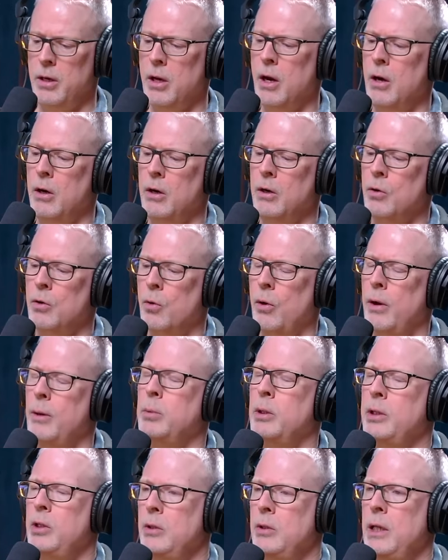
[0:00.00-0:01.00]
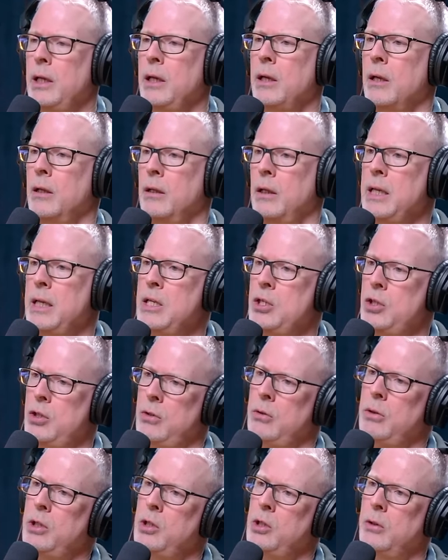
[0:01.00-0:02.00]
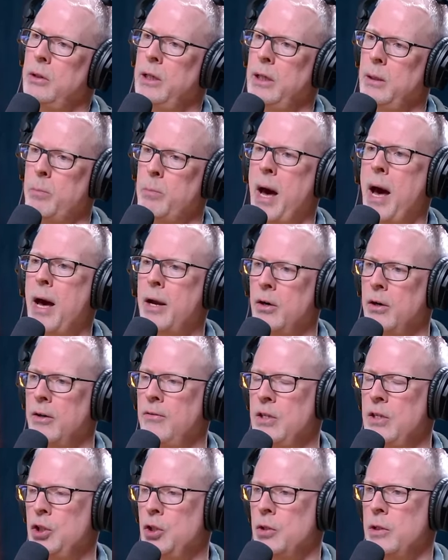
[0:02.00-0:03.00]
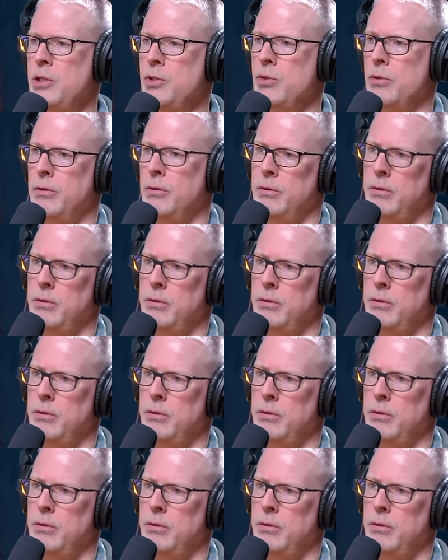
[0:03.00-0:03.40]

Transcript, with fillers: are incredibly unique and lead to a unique pattern of injuries.